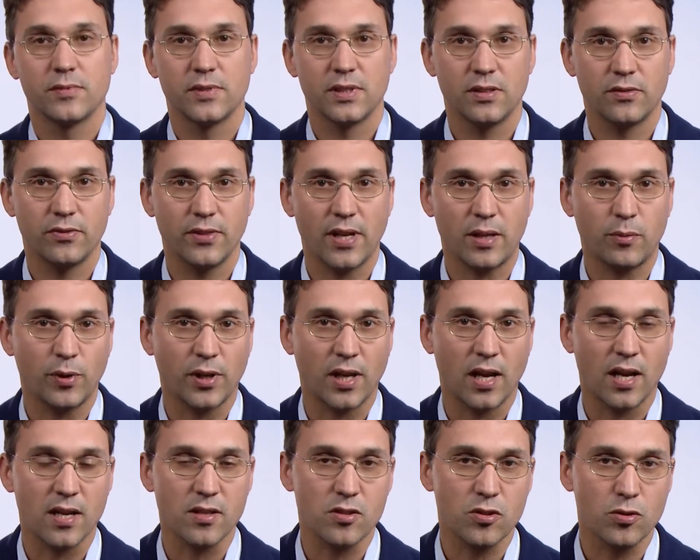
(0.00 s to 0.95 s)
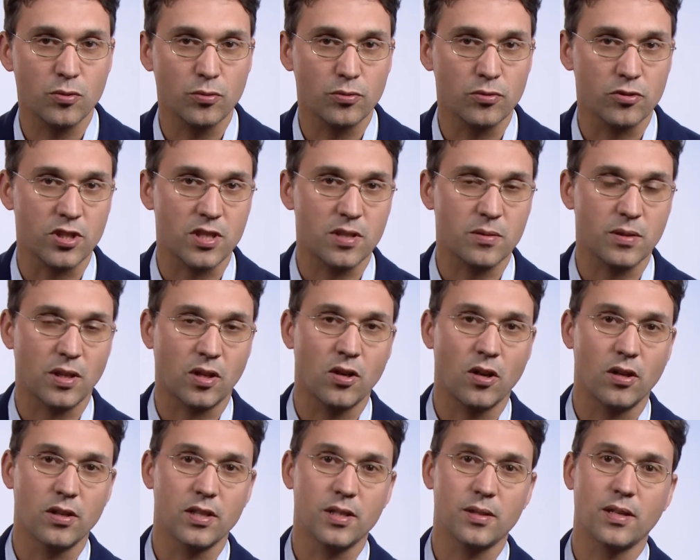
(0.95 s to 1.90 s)
In fact, when I ask students, just a
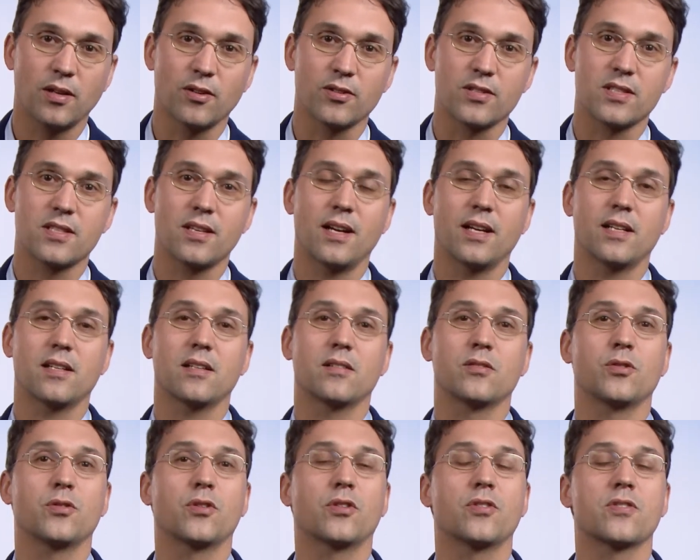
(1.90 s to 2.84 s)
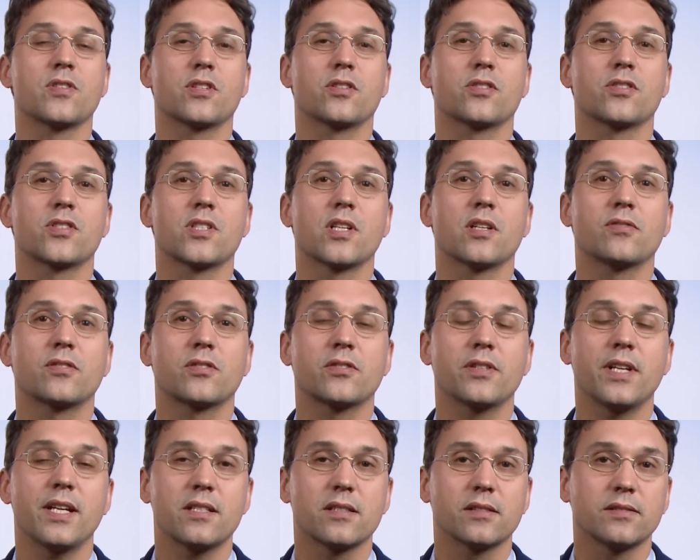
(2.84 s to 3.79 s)
colleague outside, do you consider yourself
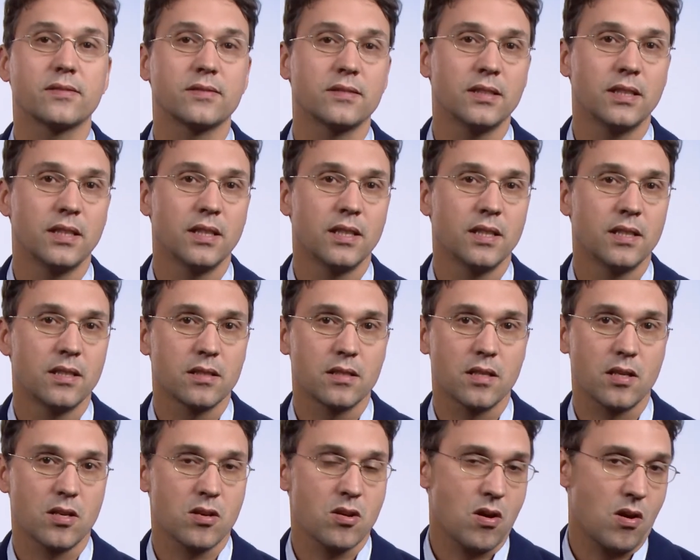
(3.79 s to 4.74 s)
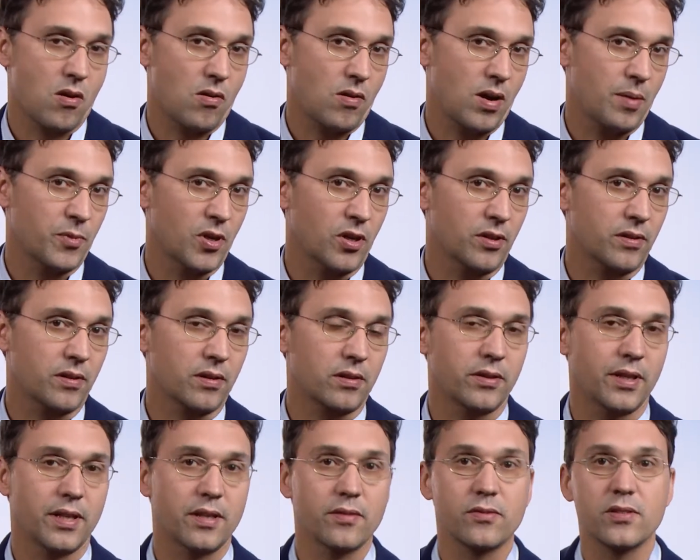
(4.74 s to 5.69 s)
creative? I say, no, I'm not the
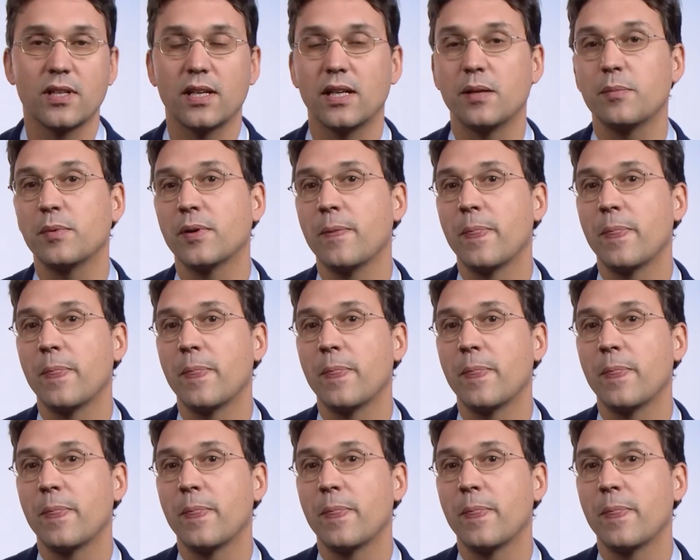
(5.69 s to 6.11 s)
creative type.